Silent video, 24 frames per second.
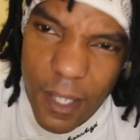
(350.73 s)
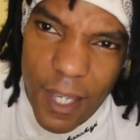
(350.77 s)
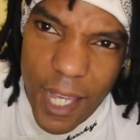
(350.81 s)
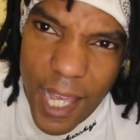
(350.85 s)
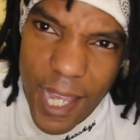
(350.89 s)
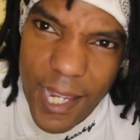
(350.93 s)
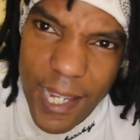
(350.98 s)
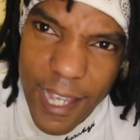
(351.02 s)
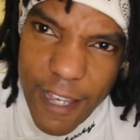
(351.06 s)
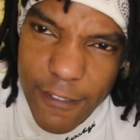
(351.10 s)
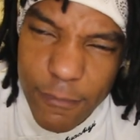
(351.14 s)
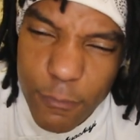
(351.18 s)

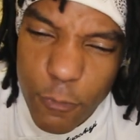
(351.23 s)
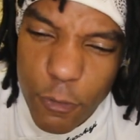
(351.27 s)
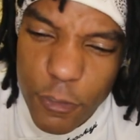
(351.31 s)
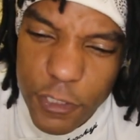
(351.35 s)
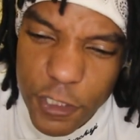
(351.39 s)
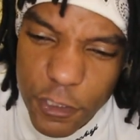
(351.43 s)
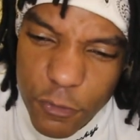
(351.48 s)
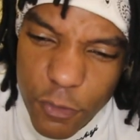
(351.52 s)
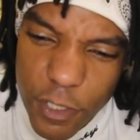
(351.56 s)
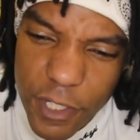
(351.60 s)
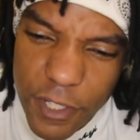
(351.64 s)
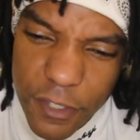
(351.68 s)
I have more
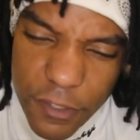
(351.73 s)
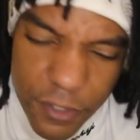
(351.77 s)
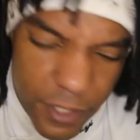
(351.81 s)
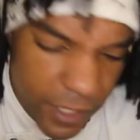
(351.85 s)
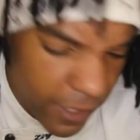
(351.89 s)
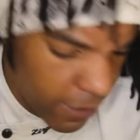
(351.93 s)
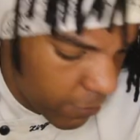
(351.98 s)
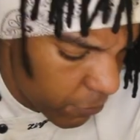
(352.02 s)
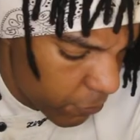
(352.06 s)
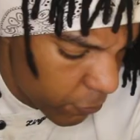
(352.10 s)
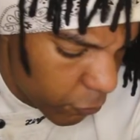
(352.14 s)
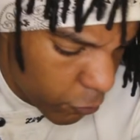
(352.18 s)
strength
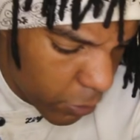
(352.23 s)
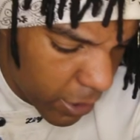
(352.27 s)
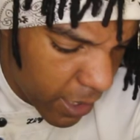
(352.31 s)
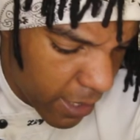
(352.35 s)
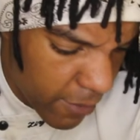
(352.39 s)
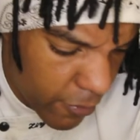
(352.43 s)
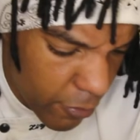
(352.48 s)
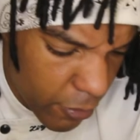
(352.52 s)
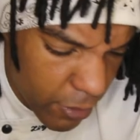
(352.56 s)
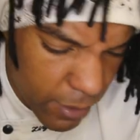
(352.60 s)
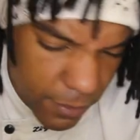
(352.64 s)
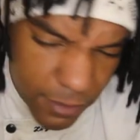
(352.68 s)
and
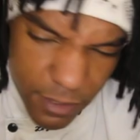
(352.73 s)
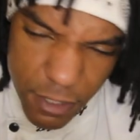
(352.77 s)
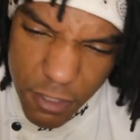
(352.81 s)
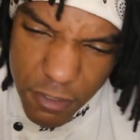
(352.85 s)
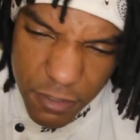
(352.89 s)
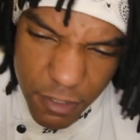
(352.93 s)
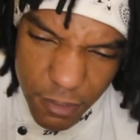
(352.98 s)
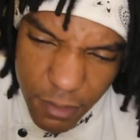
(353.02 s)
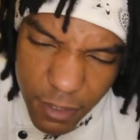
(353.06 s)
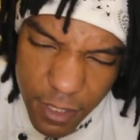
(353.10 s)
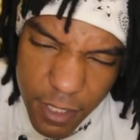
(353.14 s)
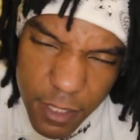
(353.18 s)
whatever. And
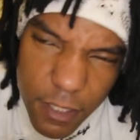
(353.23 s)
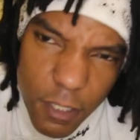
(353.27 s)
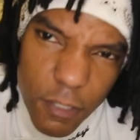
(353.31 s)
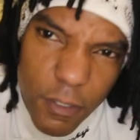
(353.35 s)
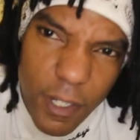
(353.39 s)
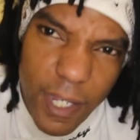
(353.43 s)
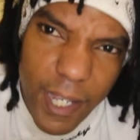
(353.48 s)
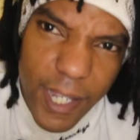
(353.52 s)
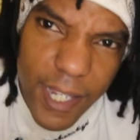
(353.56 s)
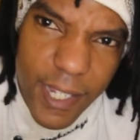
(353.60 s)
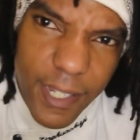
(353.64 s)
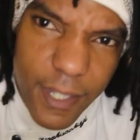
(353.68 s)
usually, you know,
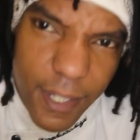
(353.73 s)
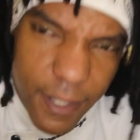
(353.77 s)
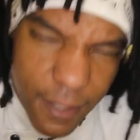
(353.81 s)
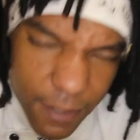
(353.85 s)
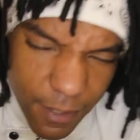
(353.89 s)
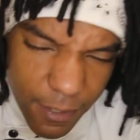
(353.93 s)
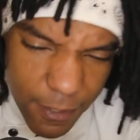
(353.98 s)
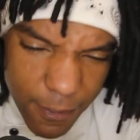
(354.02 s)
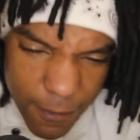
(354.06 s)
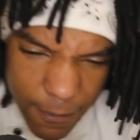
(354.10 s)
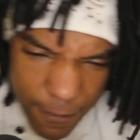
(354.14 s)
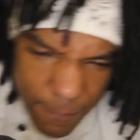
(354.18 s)

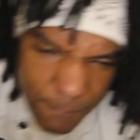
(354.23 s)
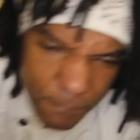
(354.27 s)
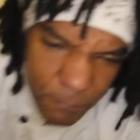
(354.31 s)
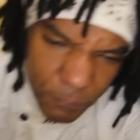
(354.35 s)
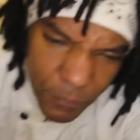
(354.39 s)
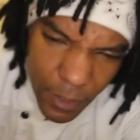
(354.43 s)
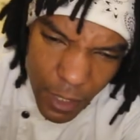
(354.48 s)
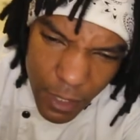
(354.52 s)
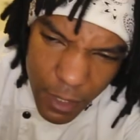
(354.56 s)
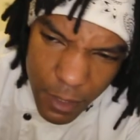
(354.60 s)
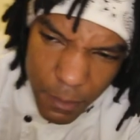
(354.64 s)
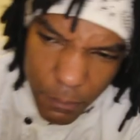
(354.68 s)

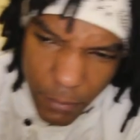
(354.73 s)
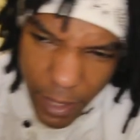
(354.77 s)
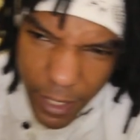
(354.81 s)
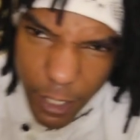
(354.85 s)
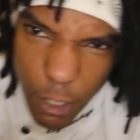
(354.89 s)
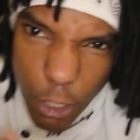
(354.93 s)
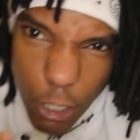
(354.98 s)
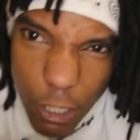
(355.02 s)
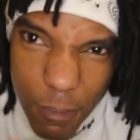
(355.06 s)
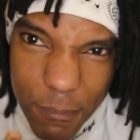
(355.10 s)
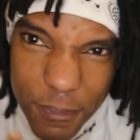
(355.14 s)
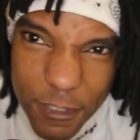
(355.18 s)
my
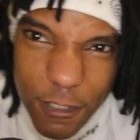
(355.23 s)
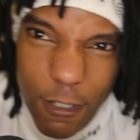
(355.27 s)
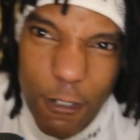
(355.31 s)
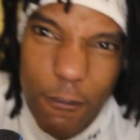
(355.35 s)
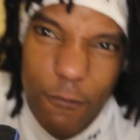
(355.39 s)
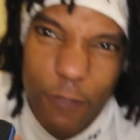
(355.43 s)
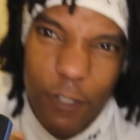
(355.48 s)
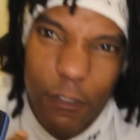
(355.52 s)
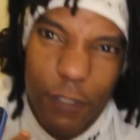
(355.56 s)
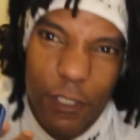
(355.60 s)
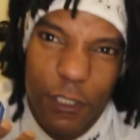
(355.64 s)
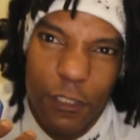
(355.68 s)
arms
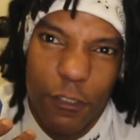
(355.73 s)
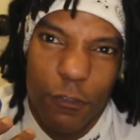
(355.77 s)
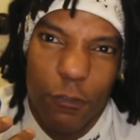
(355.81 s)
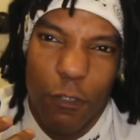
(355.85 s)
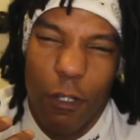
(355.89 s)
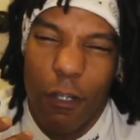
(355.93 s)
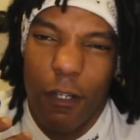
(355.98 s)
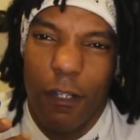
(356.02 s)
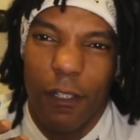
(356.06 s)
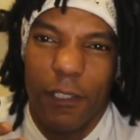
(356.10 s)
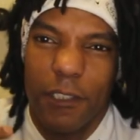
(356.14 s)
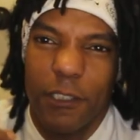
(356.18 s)
aren't very
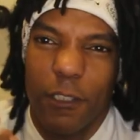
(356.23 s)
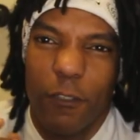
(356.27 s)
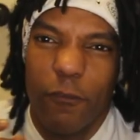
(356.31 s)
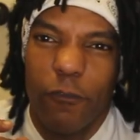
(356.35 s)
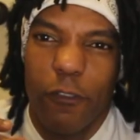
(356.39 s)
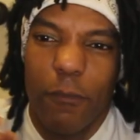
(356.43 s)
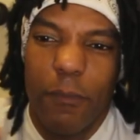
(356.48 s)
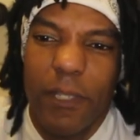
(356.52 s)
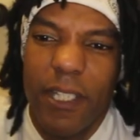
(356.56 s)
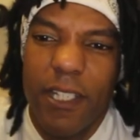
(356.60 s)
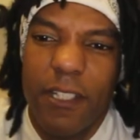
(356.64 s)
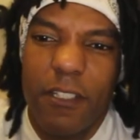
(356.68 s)
strong. So
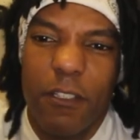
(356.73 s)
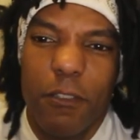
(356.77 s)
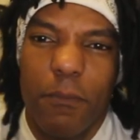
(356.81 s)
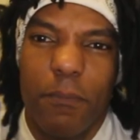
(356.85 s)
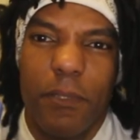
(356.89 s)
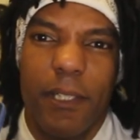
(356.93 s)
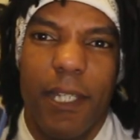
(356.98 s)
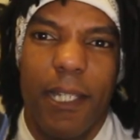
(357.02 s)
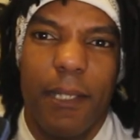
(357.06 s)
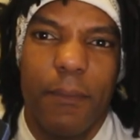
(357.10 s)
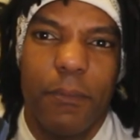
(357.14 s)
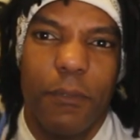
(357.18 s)
for me to
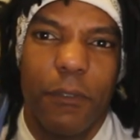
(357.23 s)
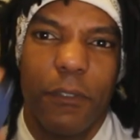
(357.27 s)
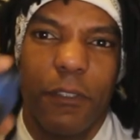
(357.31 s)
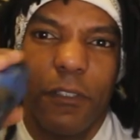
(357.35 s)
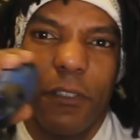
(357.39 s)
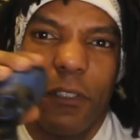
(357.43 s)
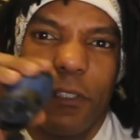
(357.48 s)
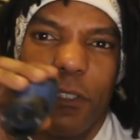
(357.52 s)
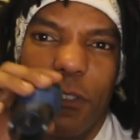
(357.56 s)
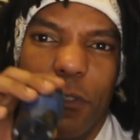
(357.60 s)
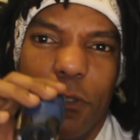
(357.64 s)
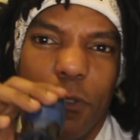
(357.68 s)
be able
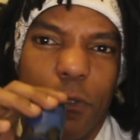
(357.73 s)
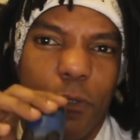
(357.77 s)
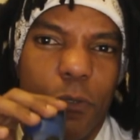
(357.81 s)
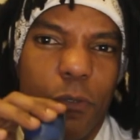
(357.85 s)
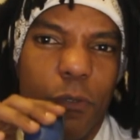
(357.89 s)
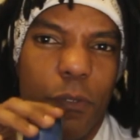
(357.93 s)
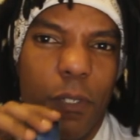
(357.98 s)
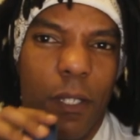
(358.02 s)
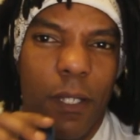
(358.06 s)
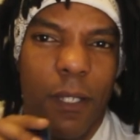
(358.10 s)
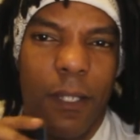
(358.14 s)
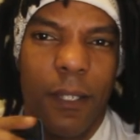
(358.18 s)
to
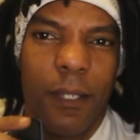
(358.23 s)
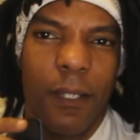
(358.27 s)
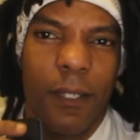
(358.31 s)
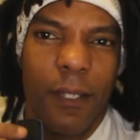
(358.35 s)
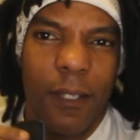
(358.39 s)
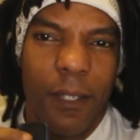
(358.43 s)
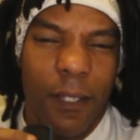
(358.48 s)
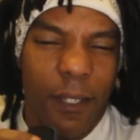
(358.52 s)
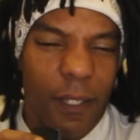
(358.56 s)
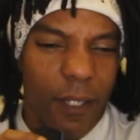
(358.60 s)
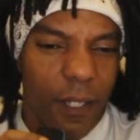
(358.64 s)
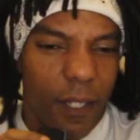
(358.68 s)
do
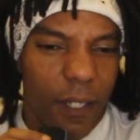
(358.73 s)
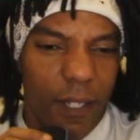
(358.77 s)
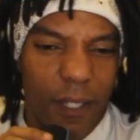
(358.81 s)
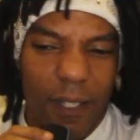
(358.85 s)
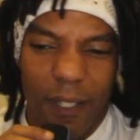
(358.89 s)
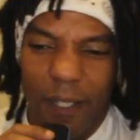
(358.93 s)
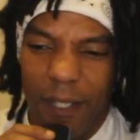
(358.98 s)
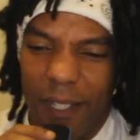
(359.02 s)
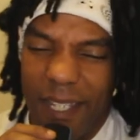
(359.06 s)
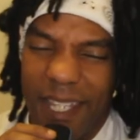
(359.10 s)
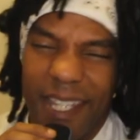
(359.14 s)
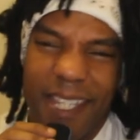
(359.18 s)

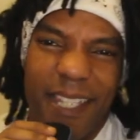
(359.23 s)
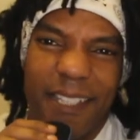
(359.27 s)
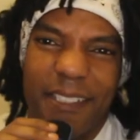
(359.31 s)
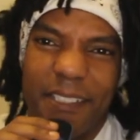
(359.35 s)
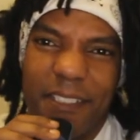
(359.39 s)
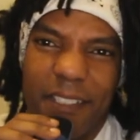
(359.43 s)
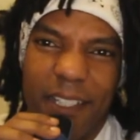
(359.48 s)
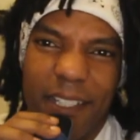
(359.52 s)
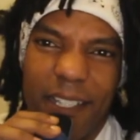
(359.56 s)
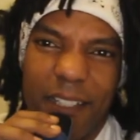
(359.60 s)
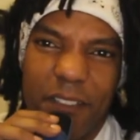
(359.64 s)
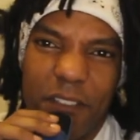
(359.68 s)

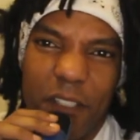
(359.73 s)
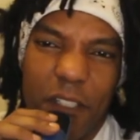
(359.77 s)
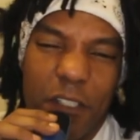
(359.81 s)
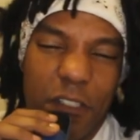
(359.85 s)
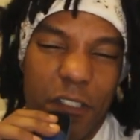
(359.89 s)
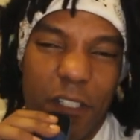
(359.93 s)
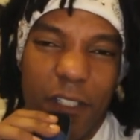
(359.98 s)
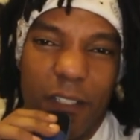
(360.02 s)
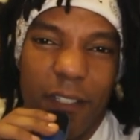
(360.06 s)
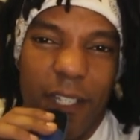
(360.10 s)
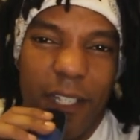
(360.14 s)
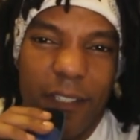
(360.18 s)
handstand and
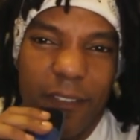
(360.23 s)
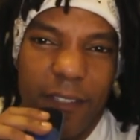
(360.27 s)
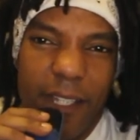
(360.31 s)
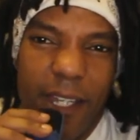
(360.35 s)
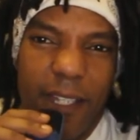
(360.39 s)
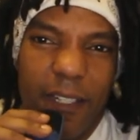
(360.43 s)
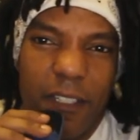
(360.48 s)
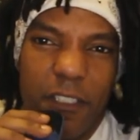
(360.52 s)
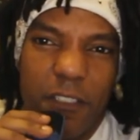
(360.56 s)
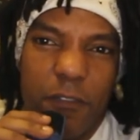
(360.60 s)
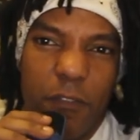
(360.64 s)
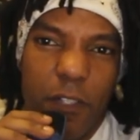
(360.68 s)
shit like
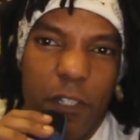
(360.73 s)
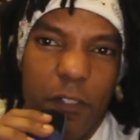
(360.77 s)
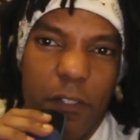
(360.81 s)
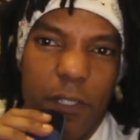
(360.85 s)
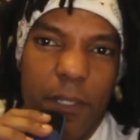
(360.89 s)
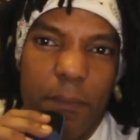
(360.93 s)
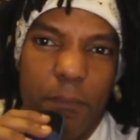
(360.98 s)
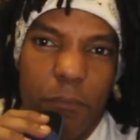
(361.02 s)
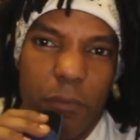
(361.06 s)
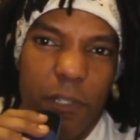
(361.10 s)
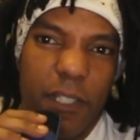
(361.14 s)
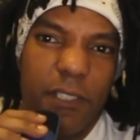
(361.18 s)
that, it's very
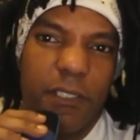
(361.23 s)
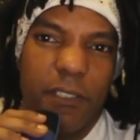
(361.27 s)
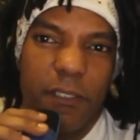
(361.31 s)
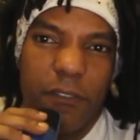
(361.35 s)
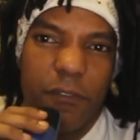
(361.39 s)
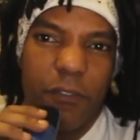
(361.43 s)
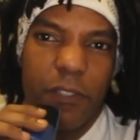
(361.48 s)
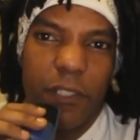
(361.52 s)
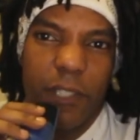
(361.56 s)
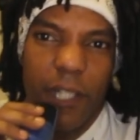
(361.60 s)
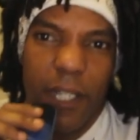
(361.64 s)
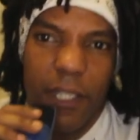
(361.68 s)

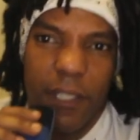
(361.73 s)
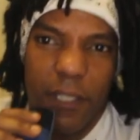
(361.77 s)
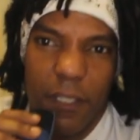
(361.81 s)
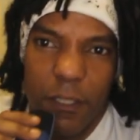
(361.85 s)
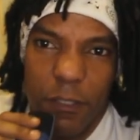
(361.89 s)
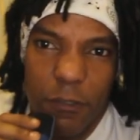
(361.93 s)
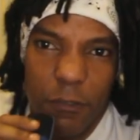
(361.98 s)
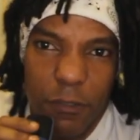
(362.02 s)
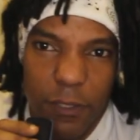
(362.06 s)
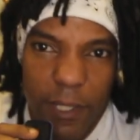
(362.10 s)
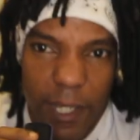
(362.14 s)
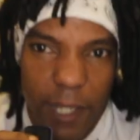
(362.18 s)
impressive that I could
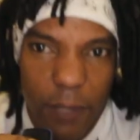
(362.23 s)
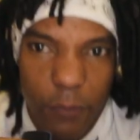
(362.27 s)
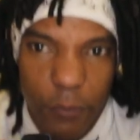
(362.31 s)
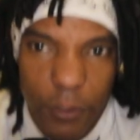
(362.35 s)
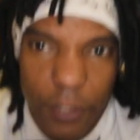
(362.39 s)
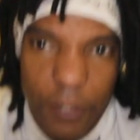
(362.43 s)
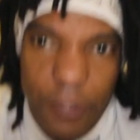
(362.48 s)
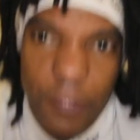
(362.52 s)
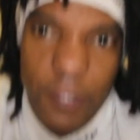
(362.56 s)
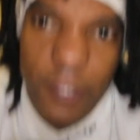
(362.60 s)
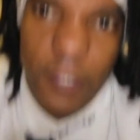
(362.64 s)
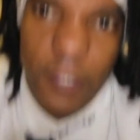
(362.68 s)
do that with